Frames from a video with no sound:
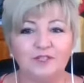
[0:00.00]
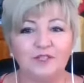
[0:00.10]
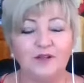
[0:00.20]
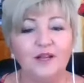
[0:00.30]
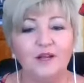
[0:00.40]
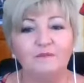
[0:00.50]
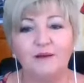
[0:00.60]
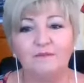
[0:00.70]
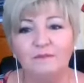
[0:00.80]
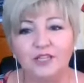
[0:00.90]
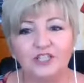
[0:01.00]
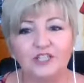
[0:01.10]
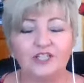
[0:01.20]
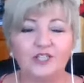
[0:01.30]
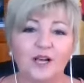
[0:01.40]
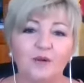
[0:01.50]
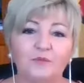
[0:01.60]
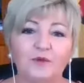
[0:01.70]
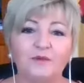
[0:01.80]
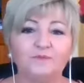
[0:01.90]
So my mission is to
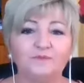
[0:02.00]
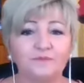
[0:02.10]
help you